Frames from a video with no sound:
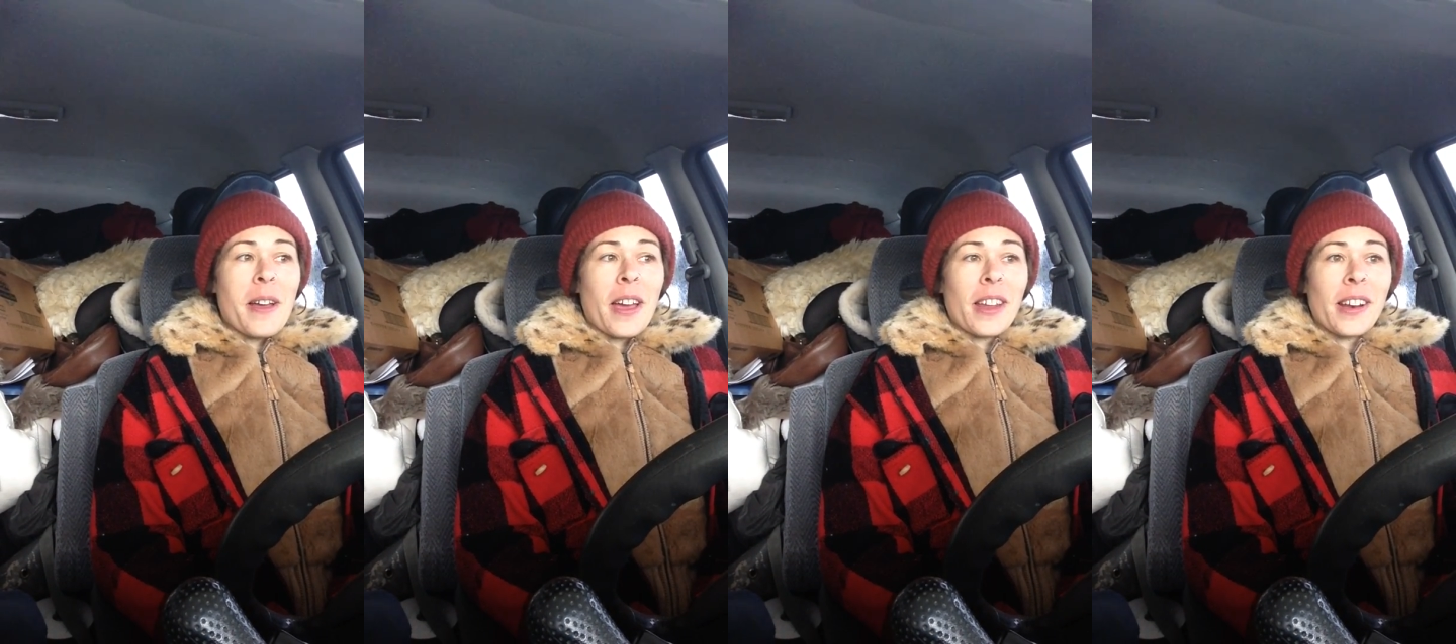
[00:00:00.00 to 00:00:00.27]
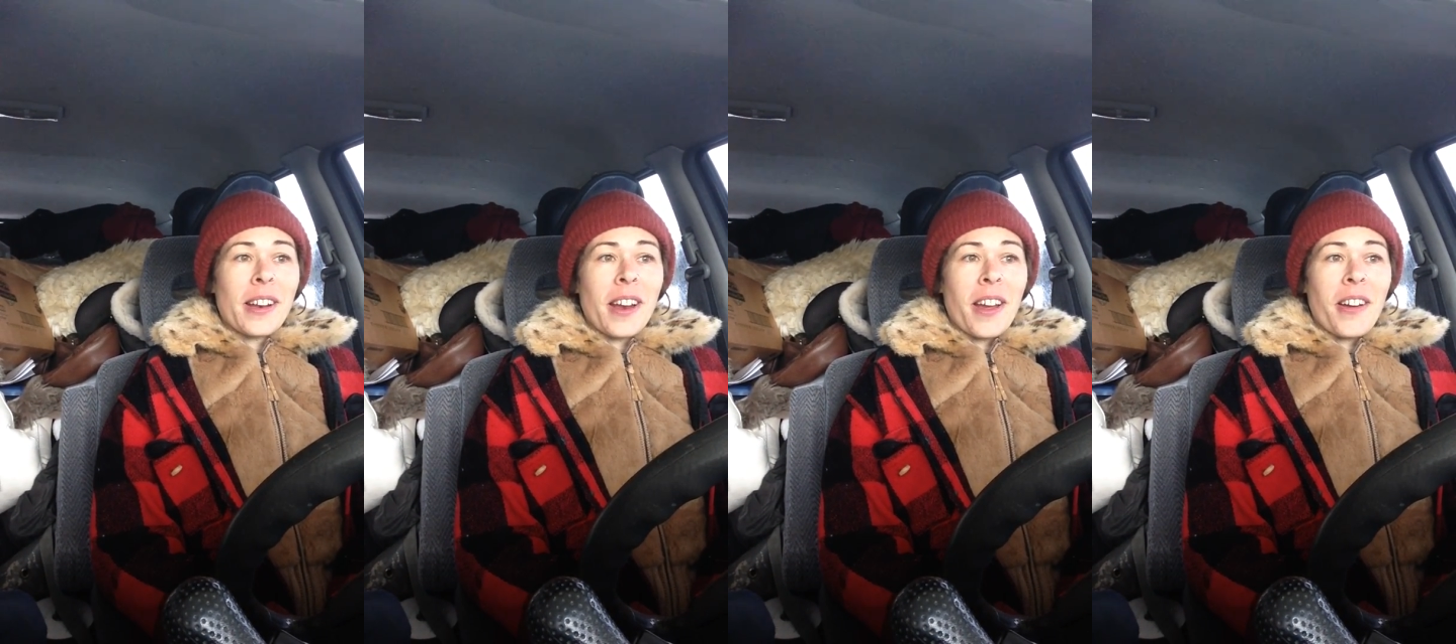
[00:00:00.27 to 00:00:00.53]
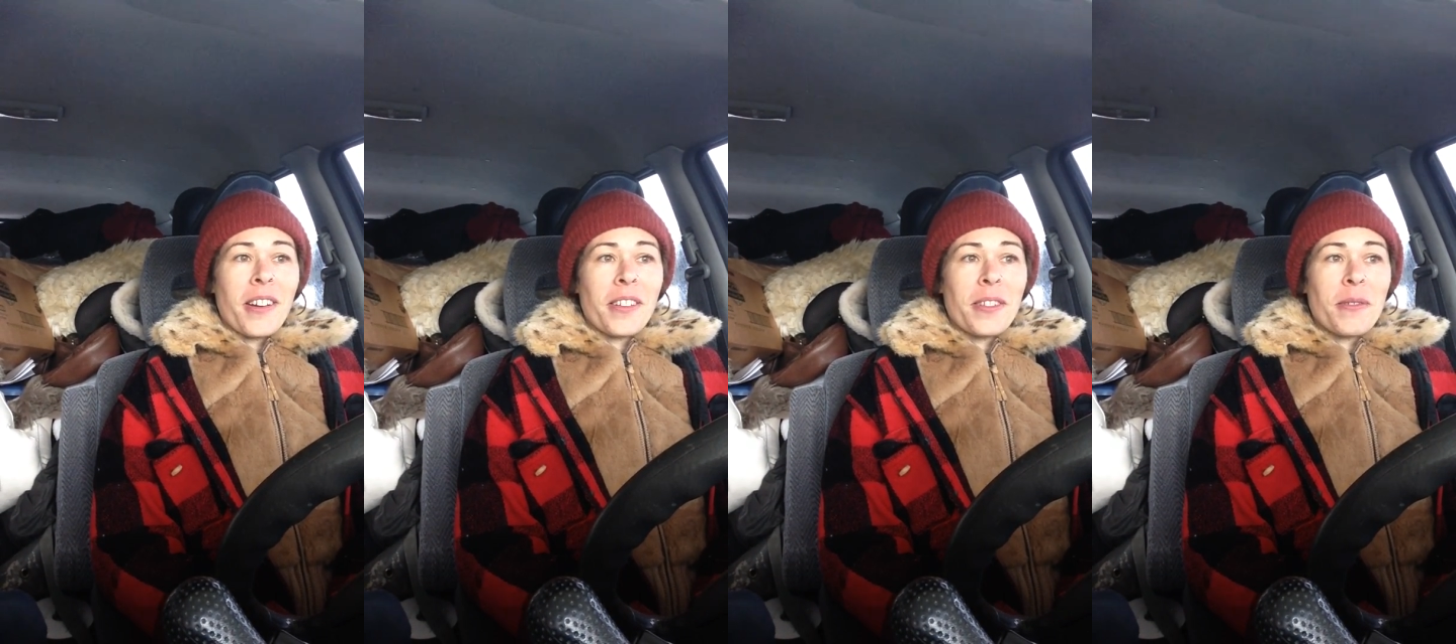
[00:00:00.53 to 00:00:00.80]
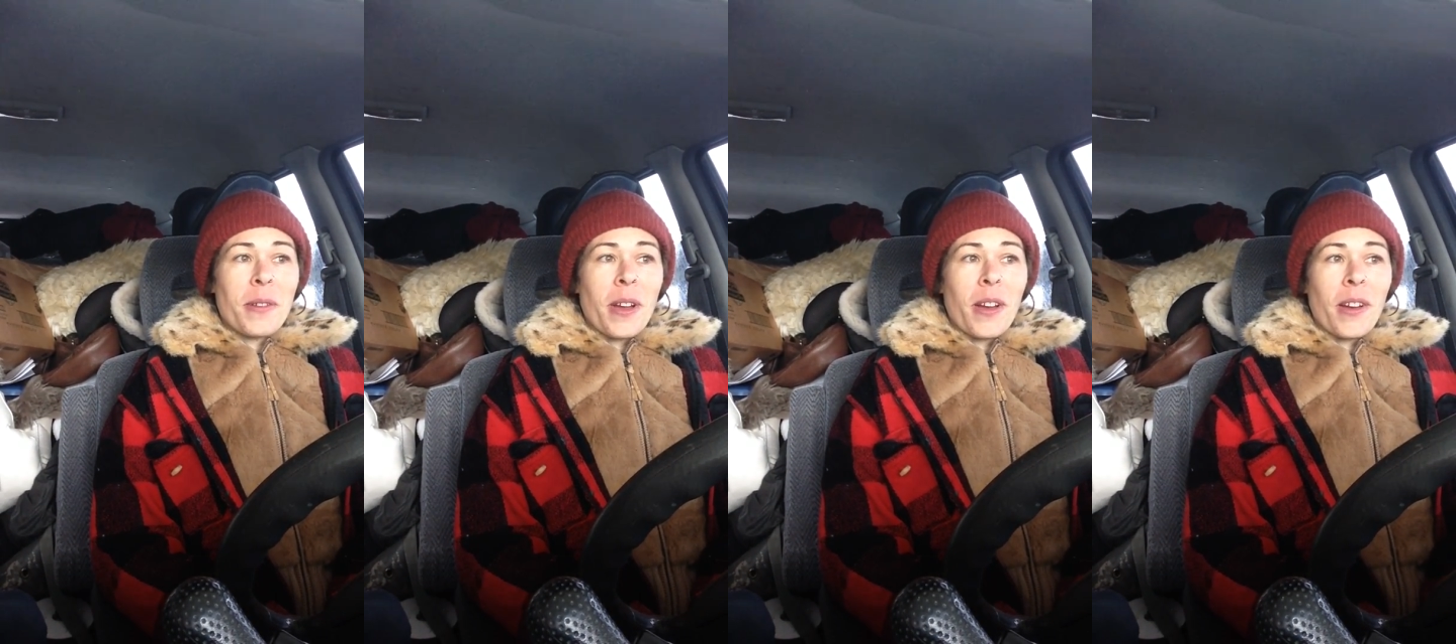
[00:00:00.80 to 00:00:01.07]
heading out on
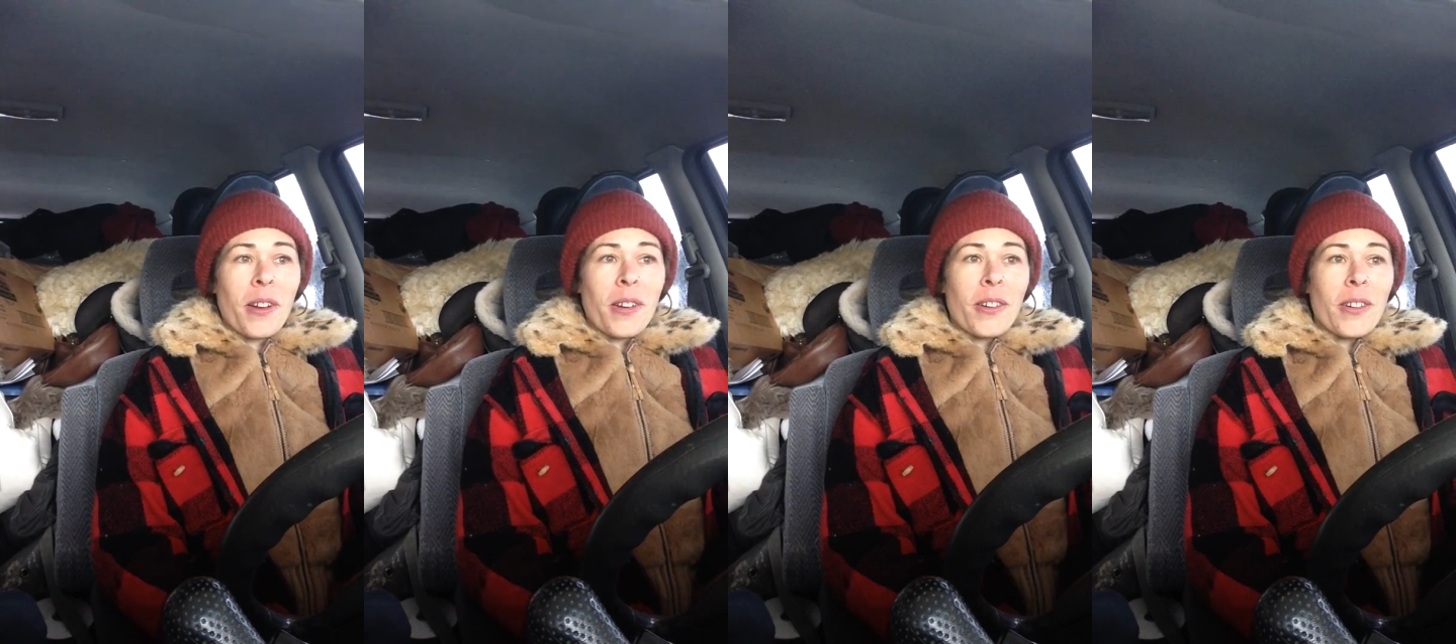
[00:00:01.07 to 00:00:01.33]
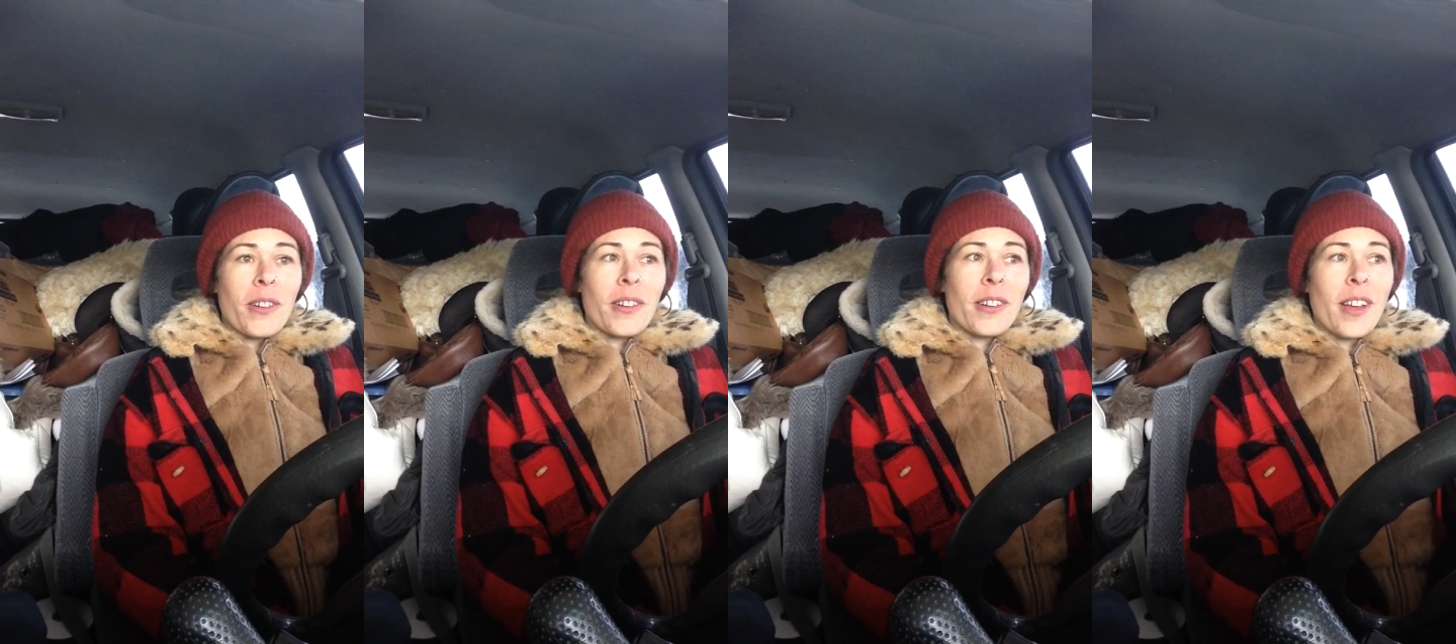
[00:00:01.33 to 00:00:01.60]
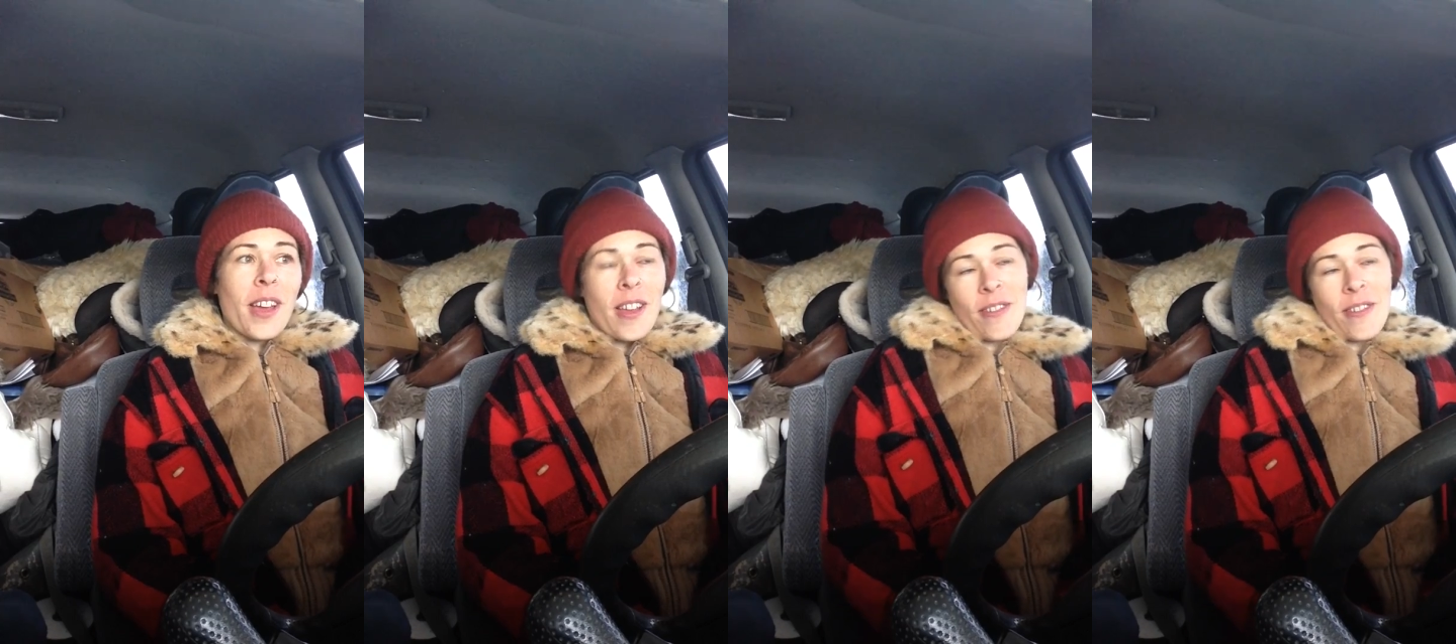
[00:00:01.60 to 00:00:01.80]
the road